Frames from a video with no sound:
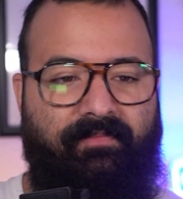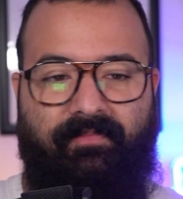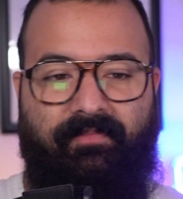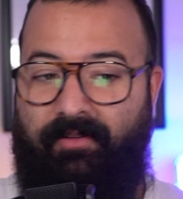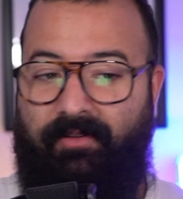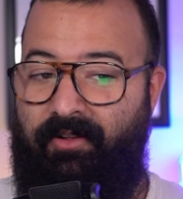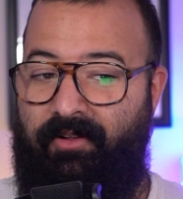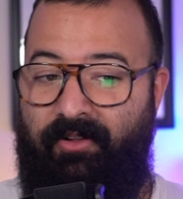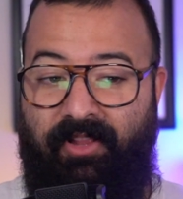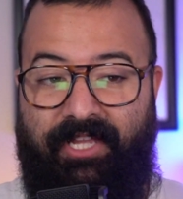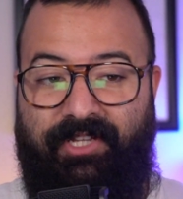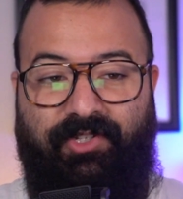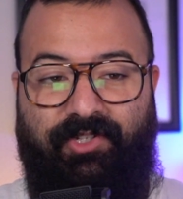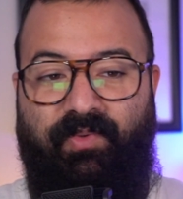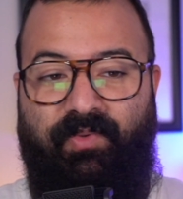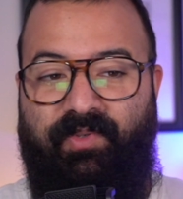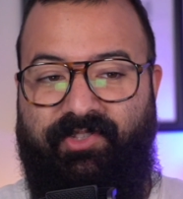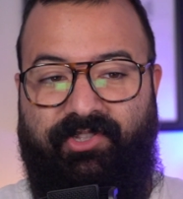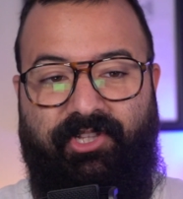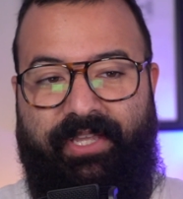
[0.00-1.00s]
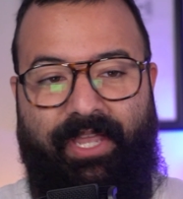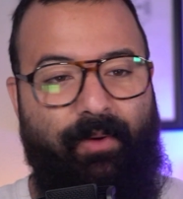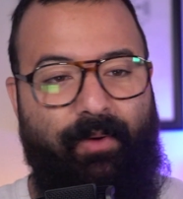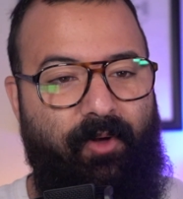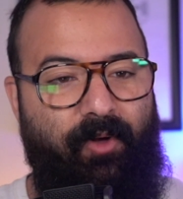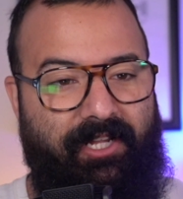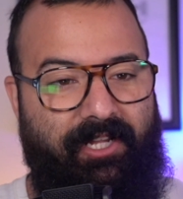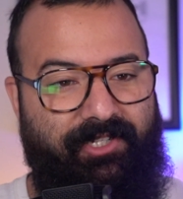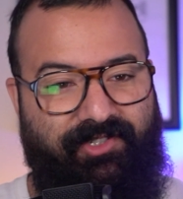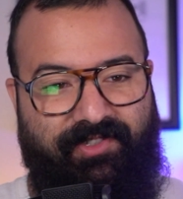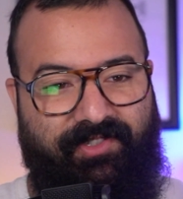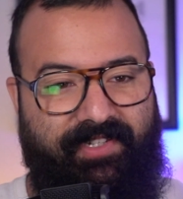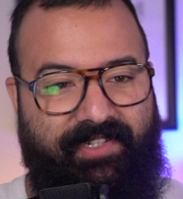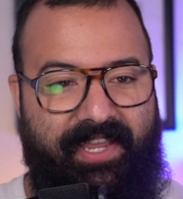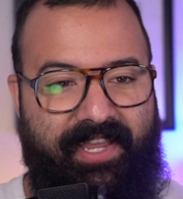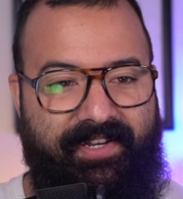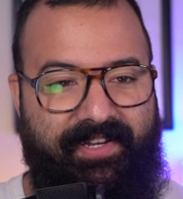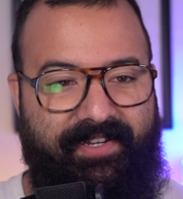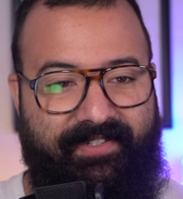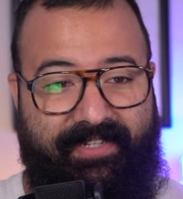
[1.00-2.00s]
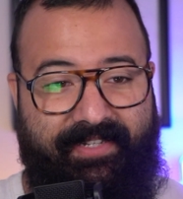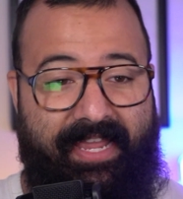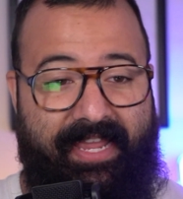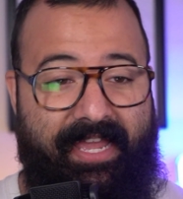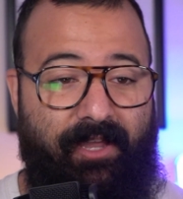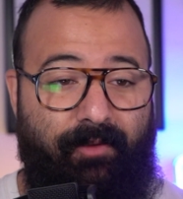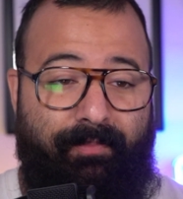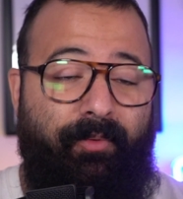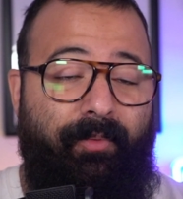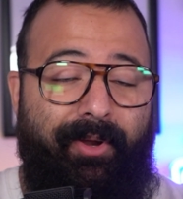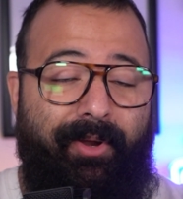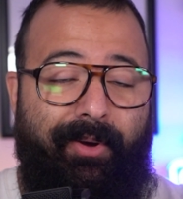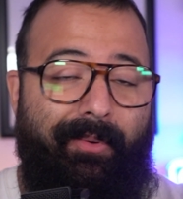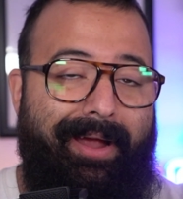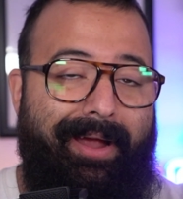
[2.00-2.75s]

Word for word: All I do is look at watches day in and day out, but what do I